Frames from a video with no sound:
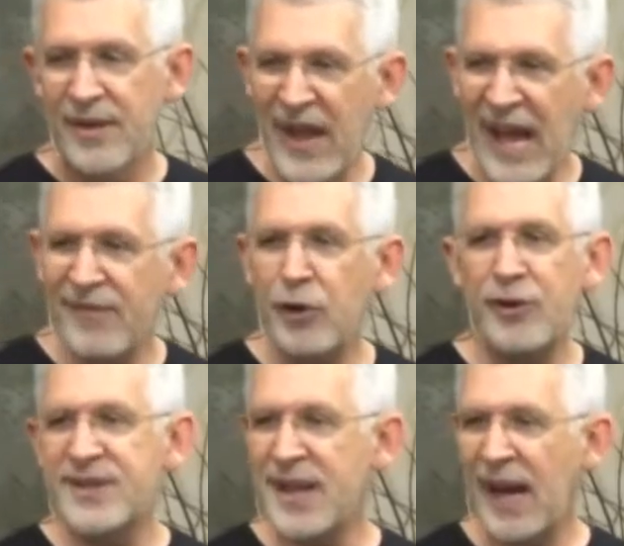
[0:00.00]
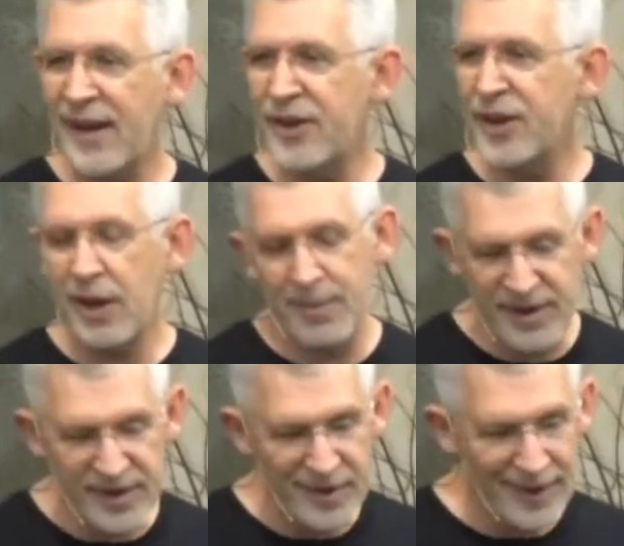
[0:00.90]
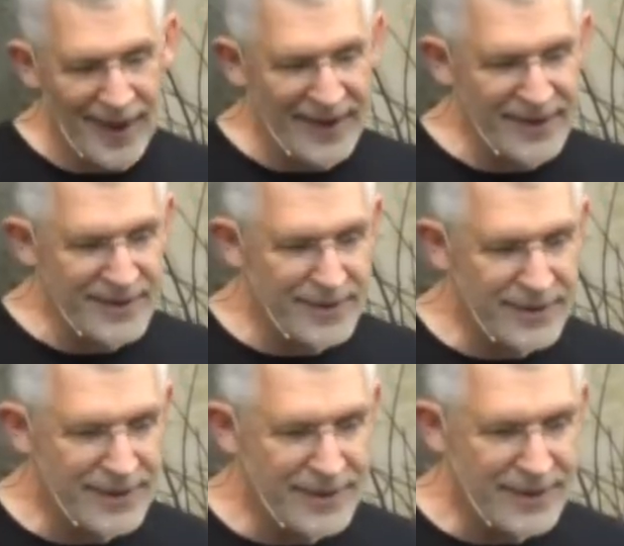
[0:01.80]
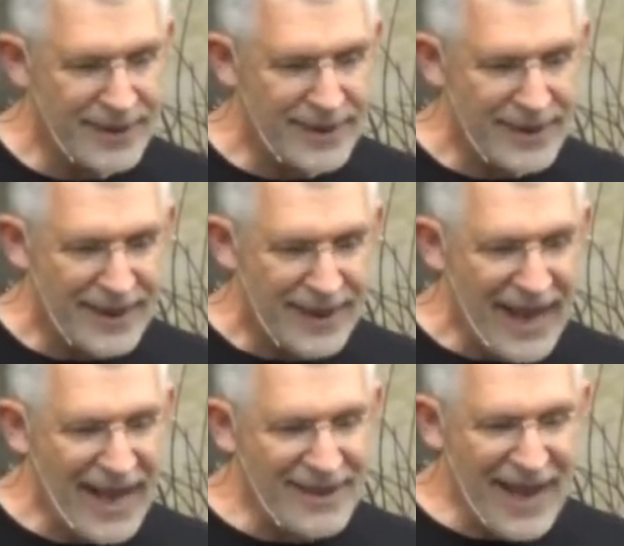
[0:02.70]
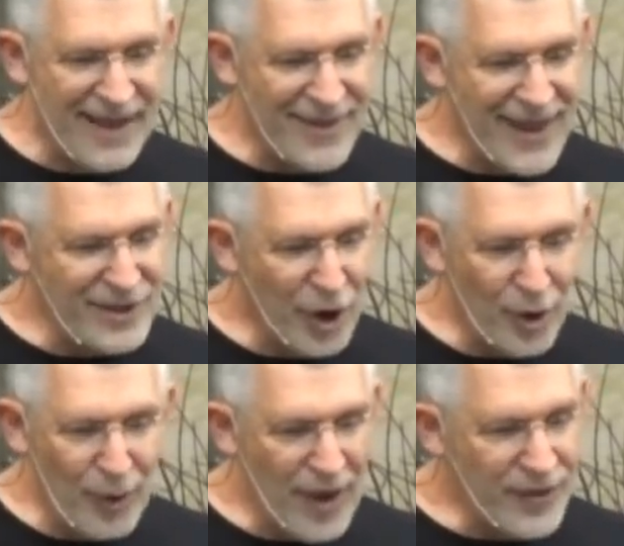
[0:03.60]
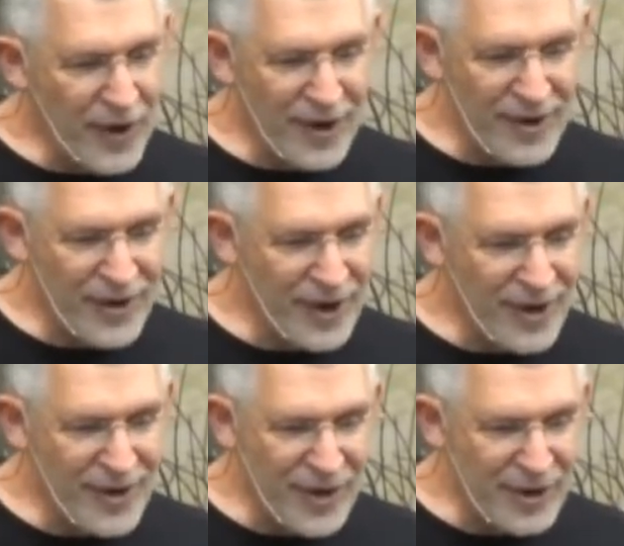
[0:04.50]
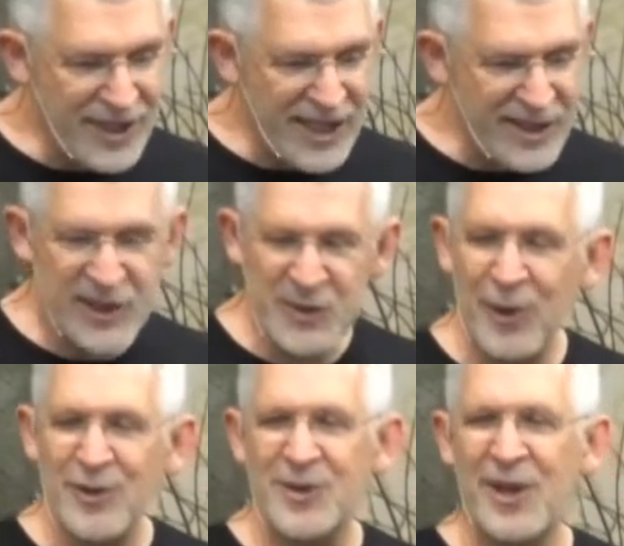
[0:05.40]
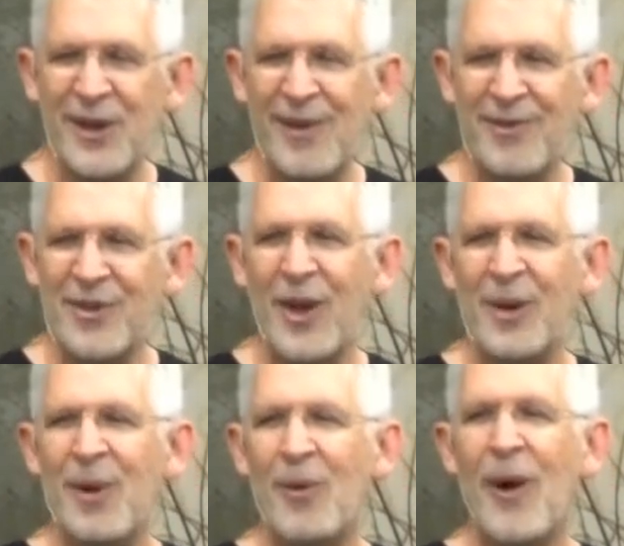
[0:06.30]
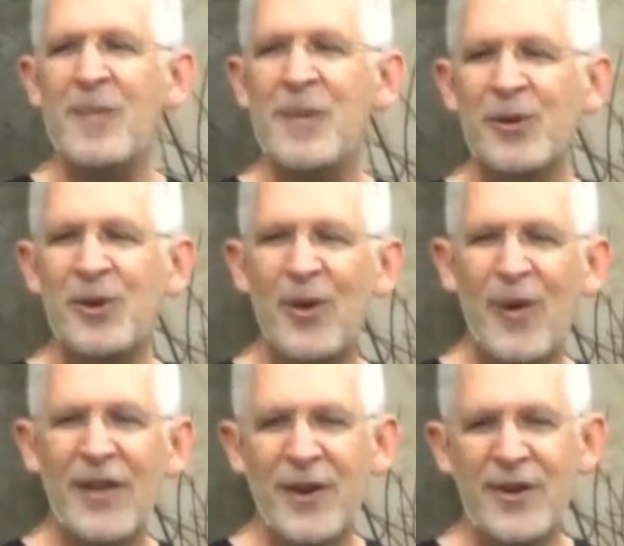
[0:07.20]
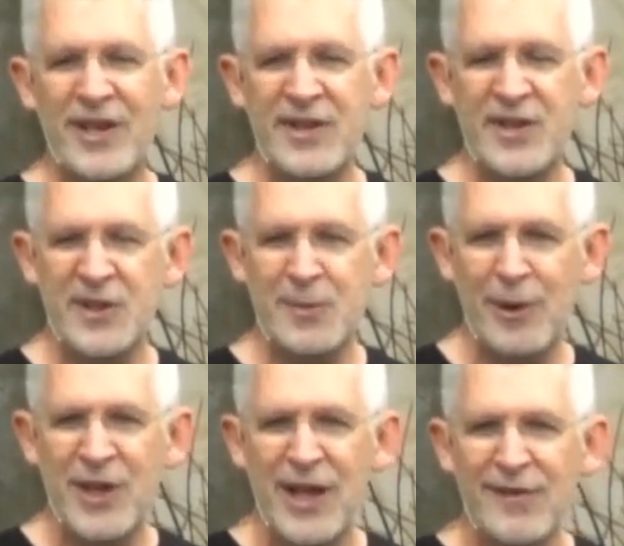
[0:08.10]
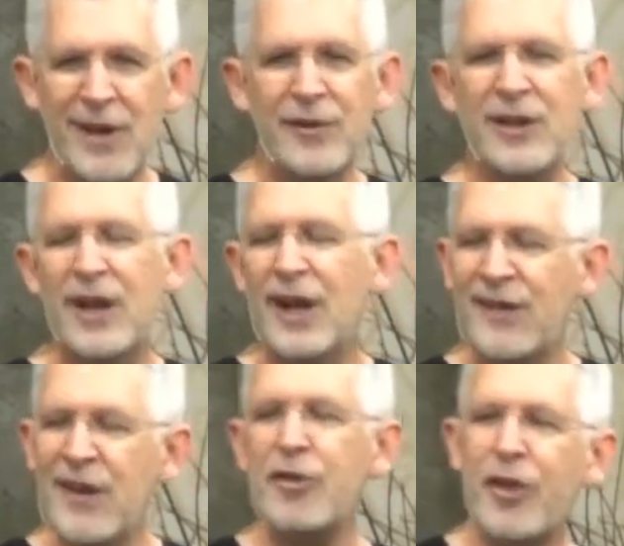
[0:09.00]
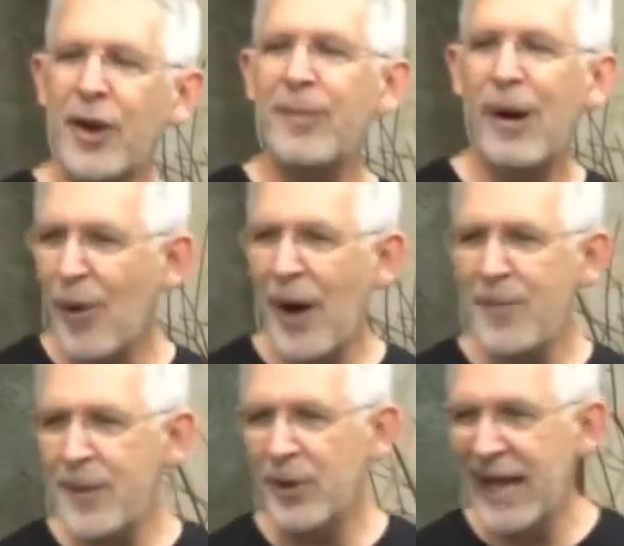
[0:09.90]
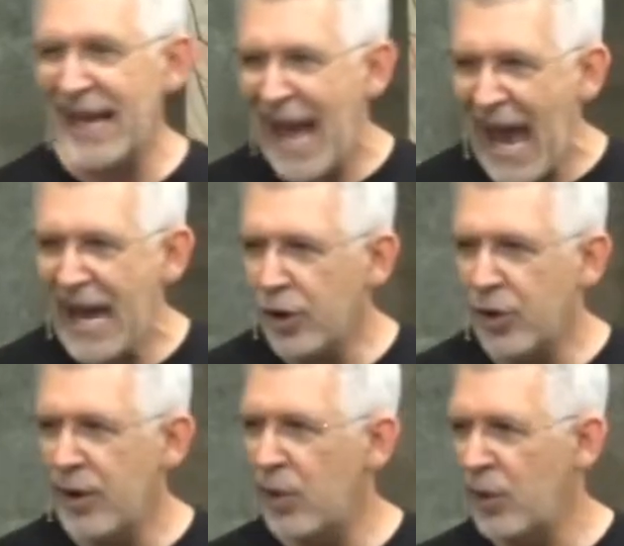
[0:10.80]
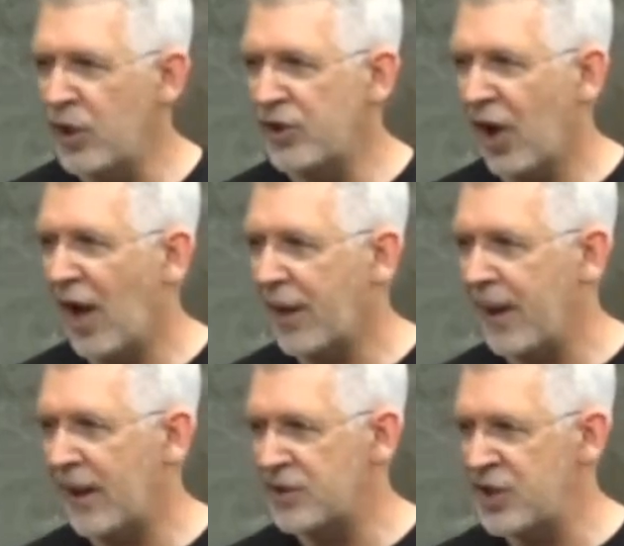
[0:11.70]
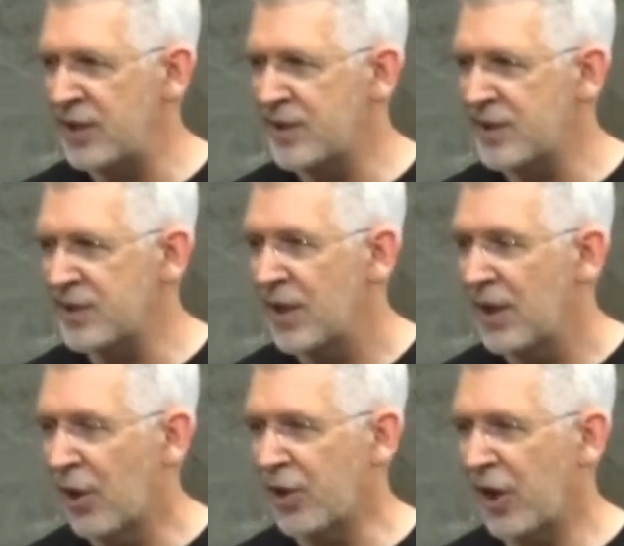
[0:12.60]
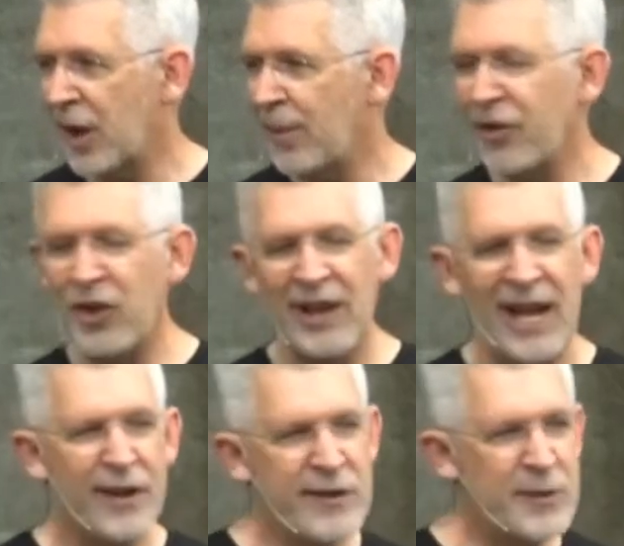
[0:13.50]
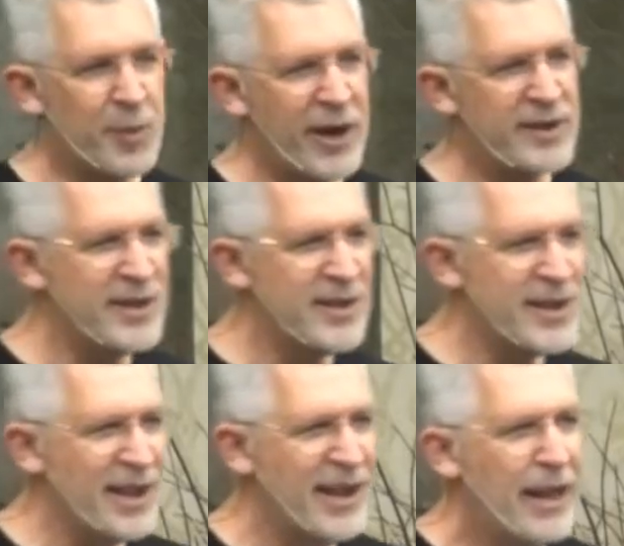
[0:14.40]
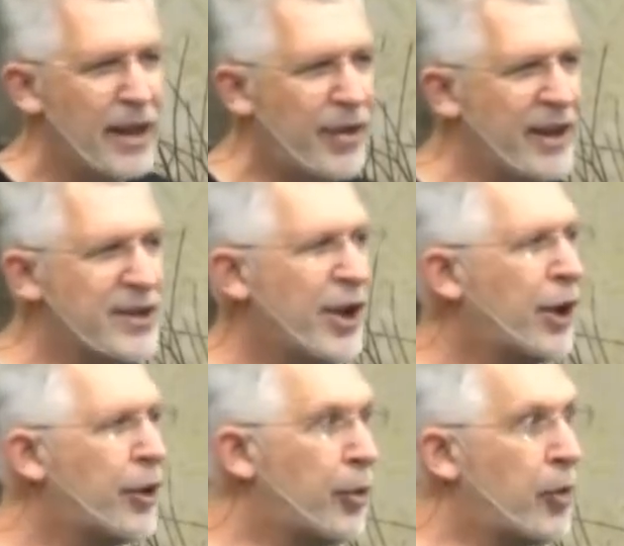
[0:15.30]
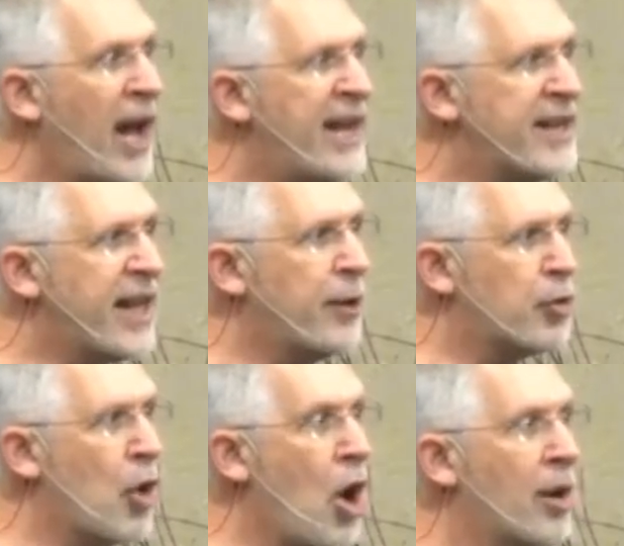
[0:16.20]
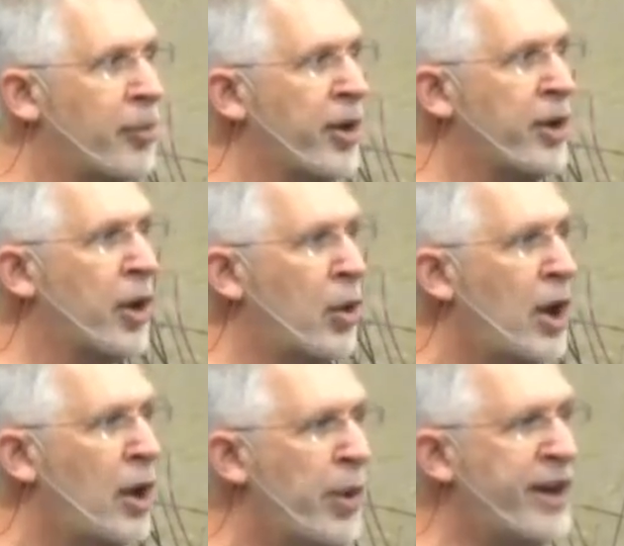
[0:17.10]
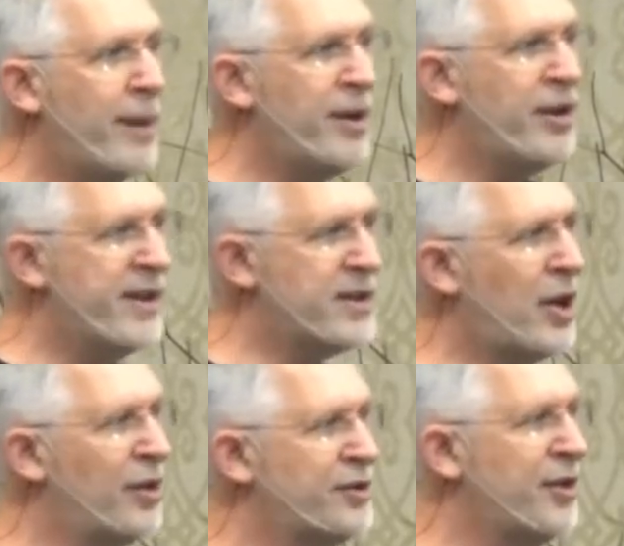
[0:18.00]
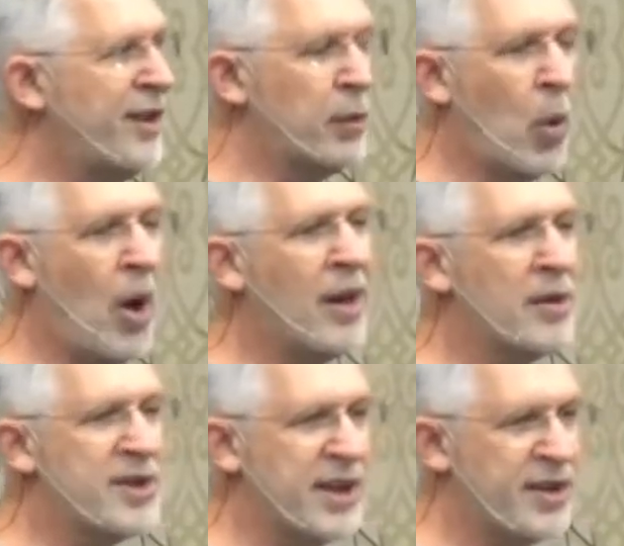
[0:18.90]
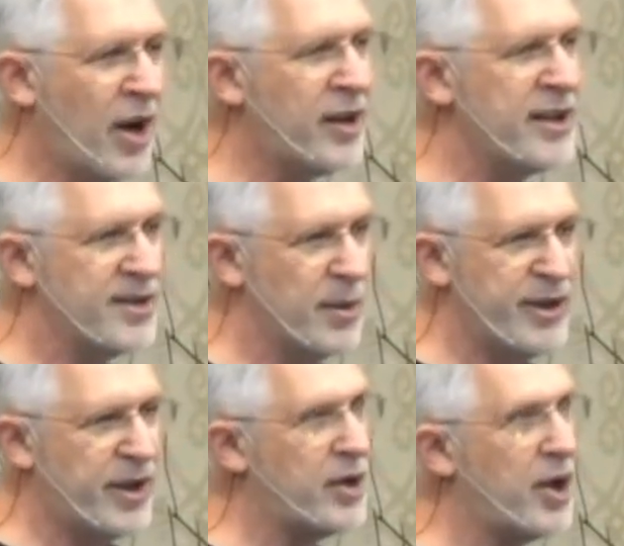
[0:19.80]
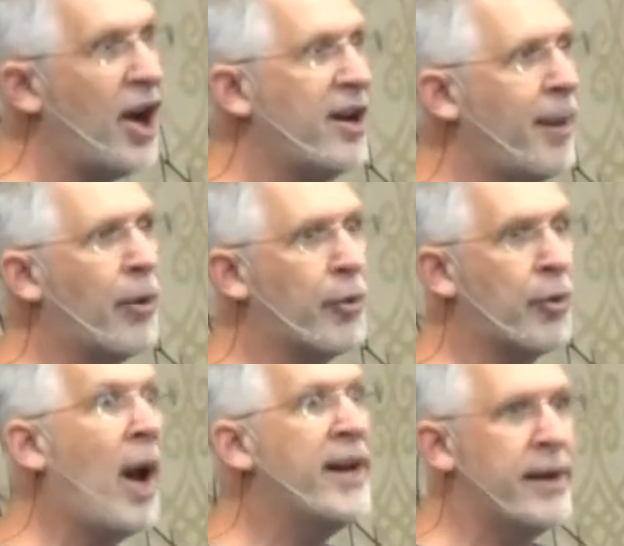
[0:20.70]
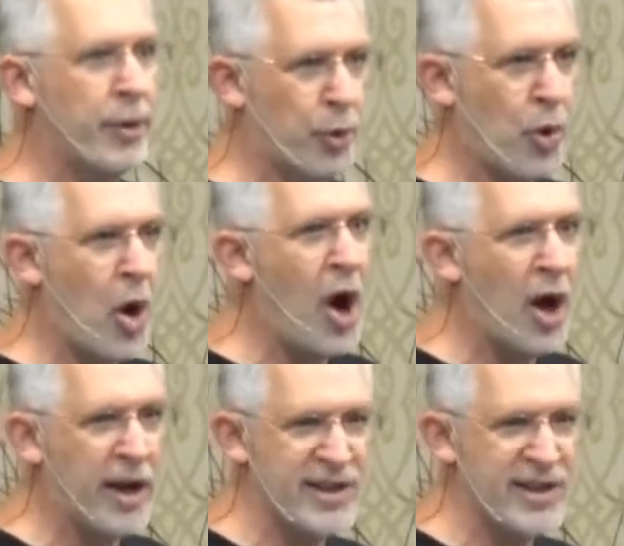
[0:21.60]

They have no desire to come into the light and, and they don't want their, their, their deeds exposed. Have you ever thought about why people don't want their deeds exposed? Have you, ever, have you ever thought about why people get angry when we talk about Jesus or talk about the light of his presence and things that are right and wrong? Boy, you know, we come into this culture that wallows in darkness and we start talking about right and wrong.